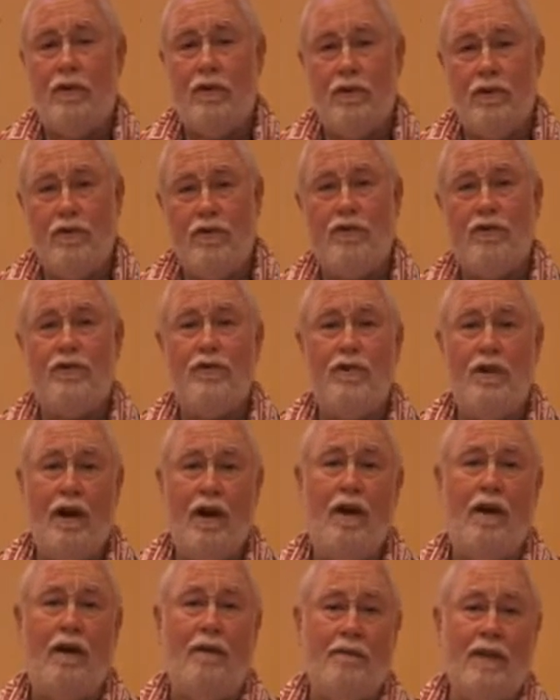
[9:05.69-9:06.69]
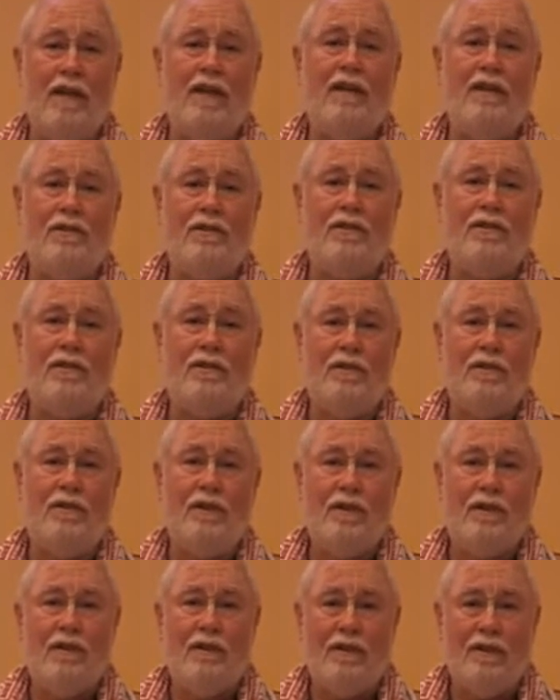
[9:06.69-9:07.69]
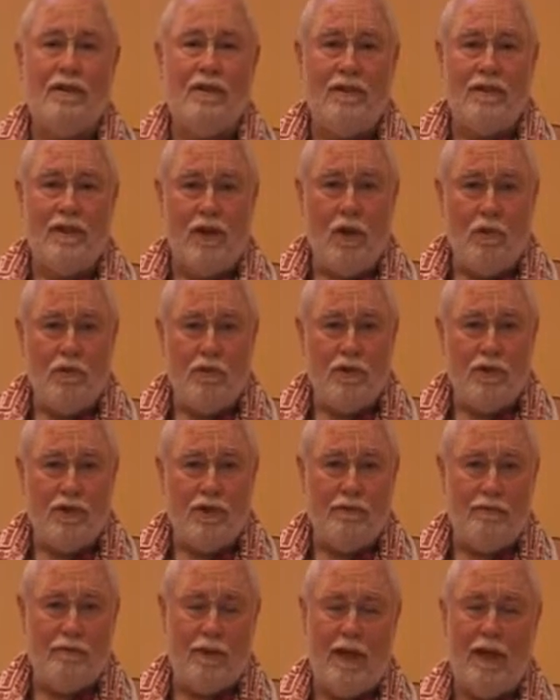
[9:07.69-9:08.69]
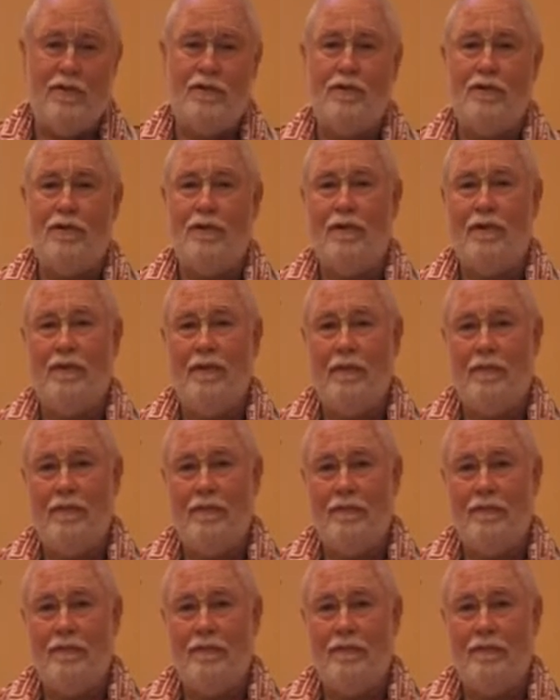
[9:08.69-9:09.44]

Krishna means the ocean of pleasure,